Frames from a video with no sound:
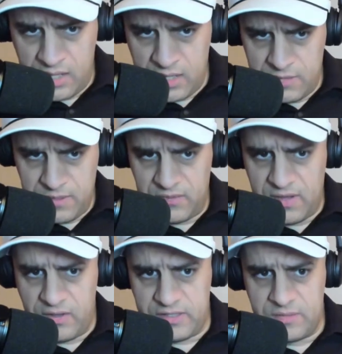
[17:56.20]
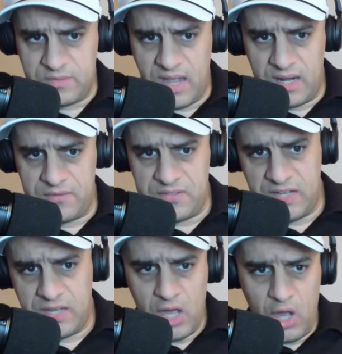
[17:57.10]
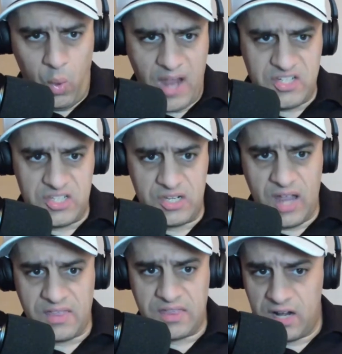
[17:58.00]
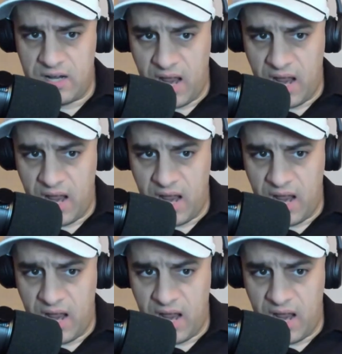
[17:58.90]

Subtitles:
And speaking of the other teams in NFC, Washington got their